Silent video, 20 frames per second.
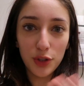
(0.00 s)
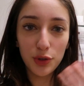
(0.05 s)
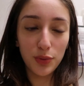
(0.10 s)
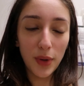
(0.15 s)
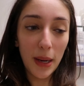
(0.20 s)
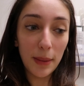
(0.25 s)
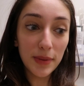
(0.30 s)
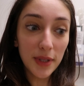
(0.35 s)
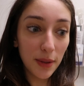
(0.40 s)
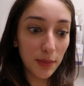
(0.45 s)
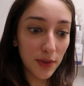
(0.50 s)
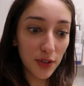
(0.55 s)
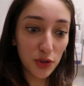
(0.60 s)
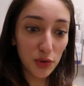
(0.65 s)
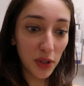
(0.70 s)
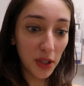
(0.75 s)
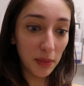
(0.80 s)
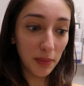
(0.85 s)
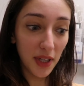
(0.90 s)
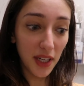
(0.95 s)
just wrapped up the
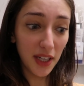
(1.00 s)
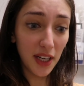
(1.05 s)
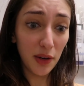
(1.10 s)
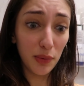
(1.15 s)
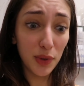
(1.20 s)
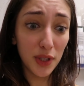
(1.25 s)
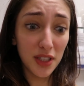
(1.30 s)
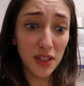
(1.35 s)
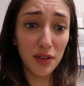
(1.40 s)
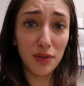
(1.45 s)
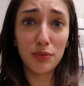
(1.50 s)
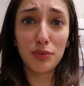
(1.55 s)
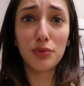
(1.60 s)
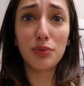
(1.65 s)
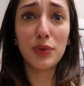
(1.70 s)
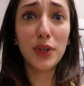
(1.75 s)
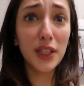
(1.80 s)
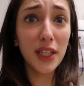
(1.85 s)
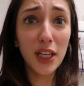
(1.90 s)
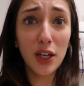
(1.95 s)
treatment. It was
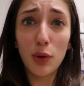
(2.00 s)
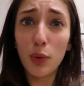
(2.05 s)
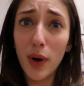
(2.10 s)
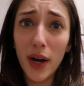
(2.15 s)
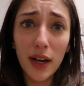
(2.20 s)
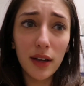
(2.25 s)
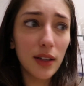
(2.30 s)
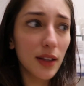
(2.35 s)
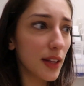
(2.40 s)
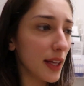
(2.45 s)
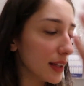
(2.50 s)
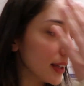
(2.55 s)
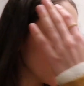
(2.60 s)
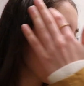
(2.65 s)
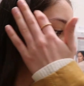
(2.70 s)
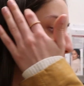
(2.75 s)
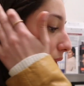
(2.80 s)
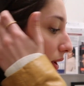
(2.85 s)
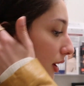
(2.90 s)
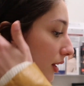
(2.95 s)
really quick. They
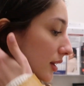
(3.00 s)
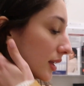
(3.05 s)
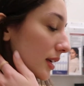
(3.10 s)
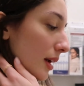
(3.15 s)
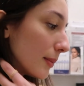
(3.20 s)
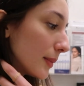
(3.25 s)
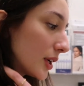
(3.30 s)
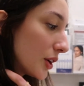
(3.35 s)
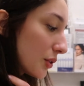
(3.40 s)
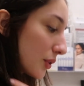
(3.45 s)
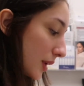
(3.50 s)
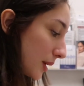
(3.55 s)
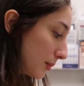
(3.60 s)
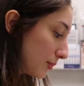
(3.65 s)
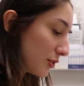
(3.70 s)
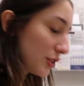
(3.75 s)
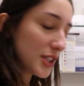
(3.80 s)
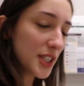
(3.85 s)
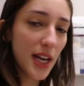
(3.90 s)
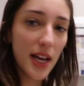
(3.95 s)
like put on the numbing cream
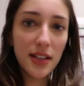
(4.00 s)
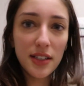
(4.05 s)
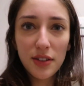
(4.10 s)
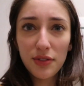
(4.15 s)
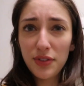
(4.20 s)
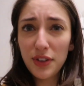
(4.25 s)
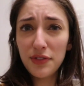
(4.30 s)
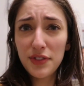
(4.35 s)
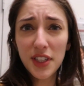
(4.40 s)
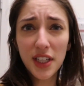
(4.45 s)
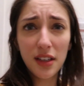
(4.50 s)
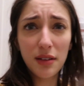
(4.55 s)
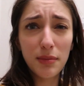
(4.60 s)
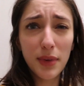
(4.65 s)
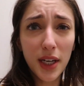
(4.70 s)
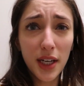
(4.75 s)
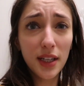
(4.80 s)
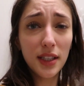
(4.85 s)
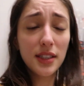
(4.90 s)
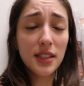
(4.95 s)
for 10 to 15
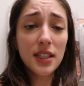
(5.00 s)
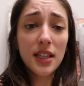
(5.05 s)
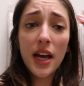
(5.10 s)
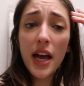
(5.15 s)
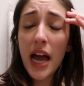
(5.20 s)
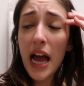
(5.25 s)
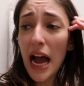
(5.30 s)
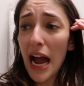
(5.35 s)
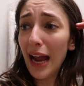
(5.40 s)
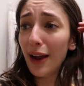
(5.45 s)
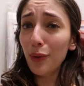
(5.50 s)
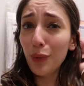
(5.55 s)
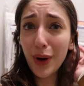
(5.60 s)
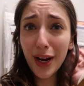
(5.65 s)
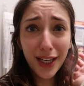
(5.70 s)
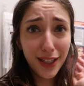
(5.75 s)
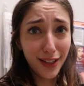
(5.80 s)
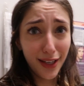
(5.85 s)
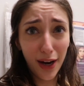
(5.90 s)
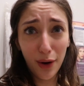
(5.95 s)
minutes. I
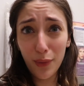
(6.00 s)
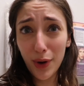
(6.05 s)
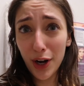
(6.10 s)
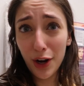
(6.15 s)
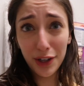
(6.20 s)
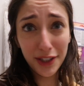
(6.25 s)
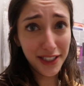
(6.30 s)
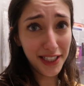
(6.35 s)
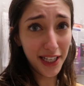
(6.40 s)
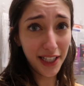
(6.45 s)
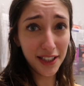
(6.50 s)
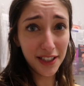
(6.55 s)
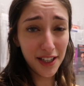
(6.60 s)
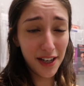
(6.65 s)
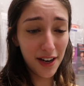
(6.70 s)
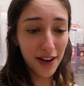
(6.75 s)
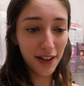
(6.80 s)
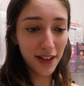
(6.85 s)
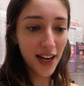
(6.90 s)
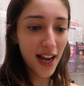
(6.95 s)
waited, I went on
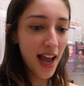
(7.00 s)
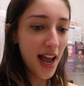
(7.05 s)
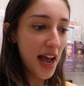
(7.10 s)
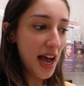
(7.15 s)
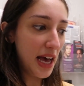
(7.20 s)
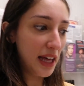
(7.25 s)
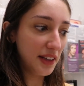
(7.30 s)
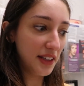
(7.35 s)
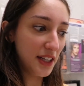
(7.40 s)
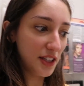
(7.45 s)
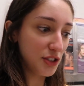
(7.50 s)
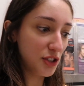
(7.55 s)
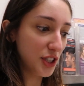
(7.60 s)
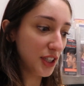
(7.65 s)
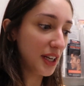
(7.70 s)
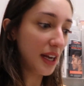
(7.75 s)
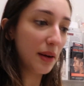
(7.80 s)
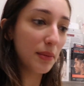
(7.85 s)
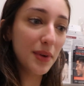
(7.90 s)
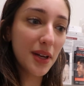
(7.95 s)
TikTok, and then she
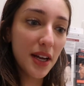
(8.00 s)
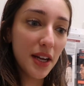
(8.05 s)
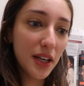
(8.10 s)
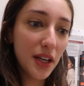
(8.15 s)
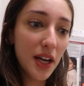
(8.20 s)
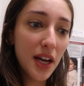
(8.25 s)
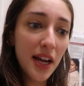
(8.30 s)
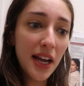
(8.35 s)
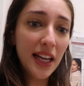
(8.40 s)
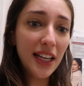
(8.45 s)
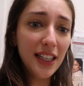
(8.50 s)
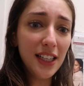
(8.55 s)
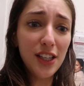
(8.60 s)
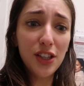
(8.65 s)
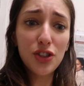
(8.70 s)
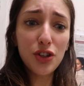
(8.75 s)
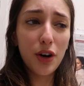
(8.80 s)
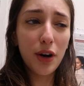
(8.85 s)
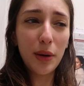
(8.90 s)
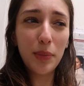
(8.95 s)
came in.
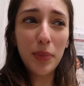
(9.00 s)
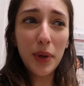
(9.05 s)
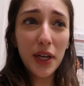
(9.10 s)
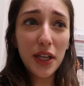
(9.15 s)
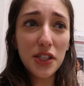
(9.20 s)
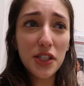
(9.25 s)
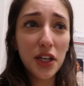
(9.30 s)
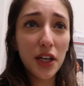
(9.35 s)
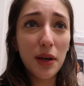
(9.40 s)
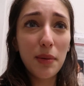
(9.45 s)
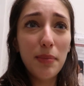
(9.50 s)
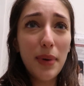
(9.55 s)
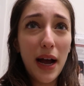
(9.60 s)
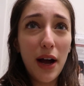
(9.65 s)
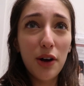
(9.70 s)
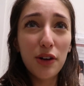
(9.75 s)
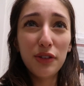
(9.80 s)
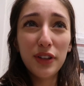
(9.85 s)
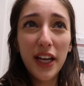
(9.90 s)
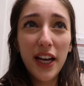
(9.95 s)
Each armpit took
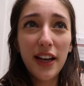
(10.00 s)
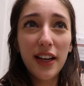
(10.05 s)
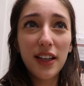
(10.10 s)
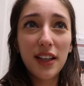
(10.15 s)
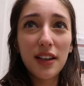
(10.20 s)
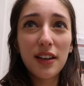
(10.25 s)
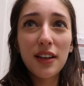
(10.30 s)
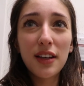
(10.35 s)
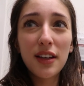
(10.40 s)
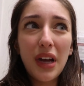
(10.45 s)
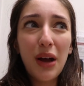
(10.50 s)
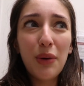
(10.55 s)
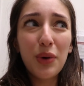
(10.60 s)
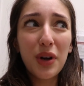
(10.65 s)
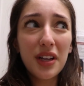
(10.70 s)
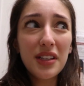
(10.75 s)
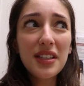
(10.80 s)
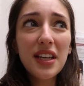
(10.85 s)
about like, I want to